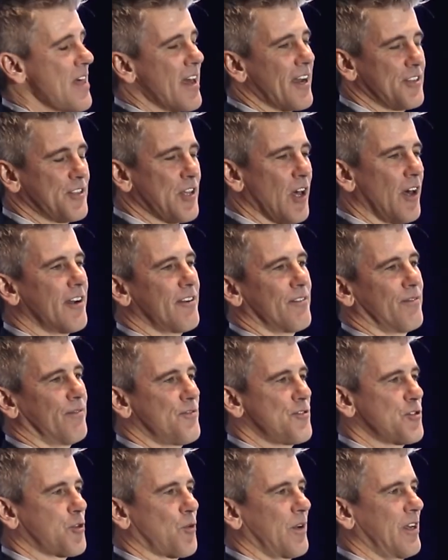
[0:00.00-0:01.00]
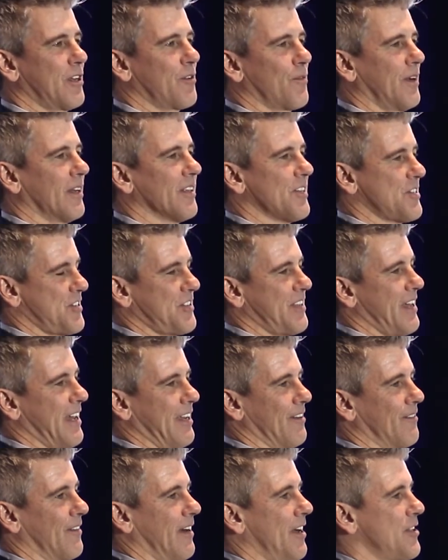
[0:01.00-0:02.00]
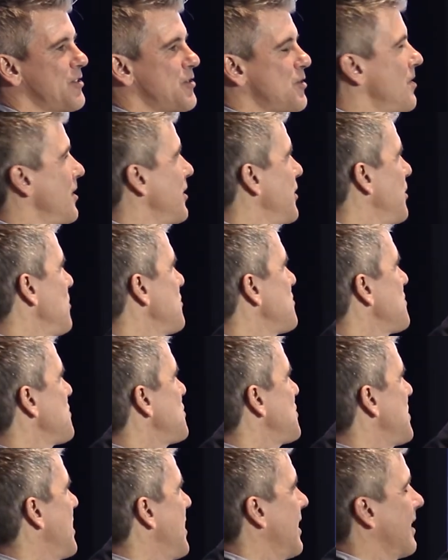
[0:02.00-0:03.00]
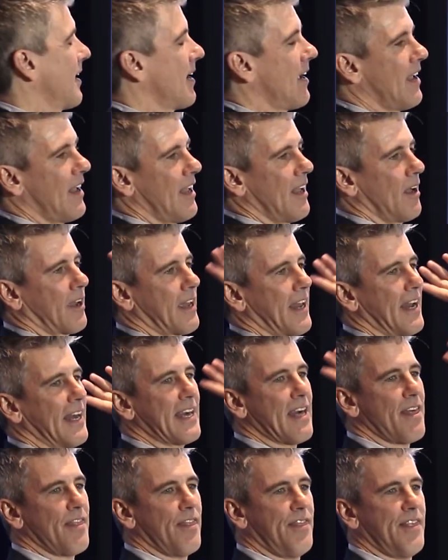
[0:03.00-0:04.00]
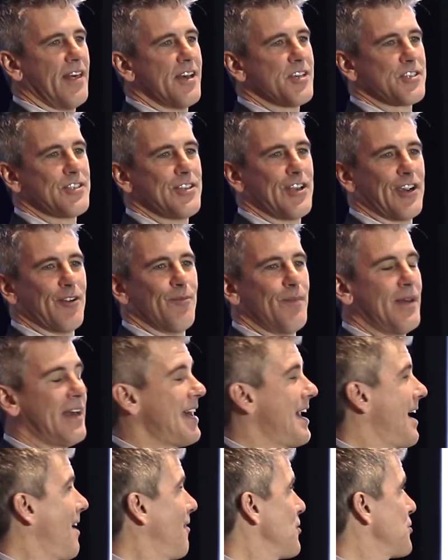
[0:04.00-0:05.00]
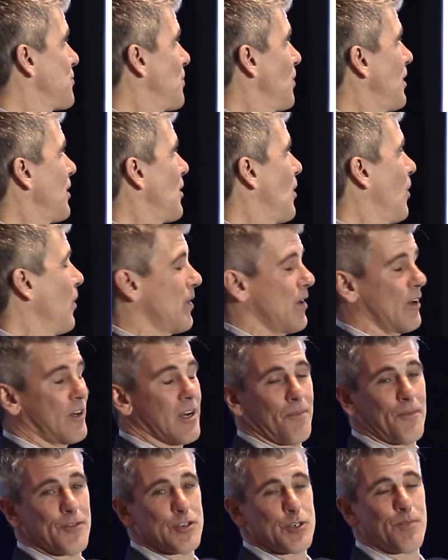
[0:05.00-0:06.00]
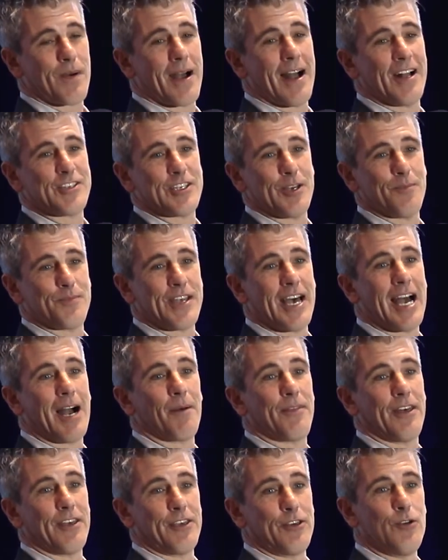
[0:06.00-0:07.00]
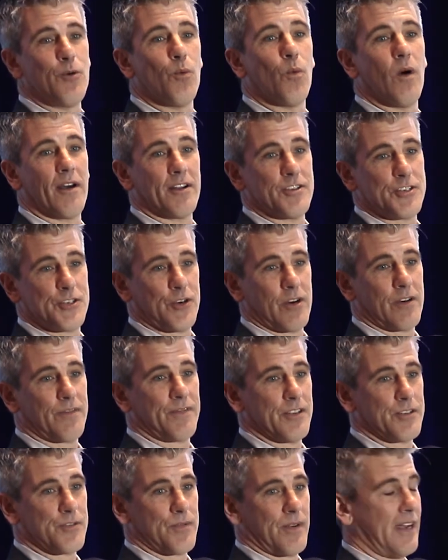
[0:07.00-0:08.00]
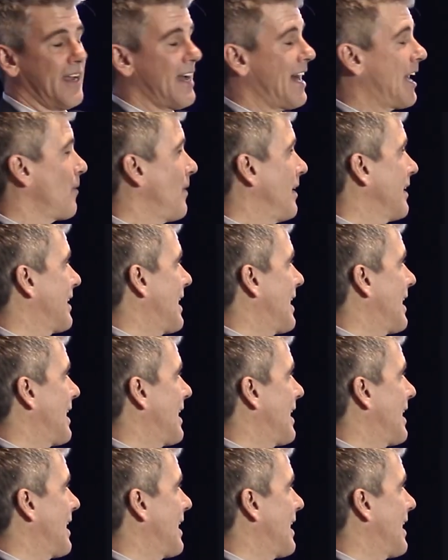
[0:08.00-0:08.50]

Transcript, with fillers: not a ton of screen real estate, right? So the user's saying, can I get this near me? And there's really only a couple spots up top that you want to surface, right? How do I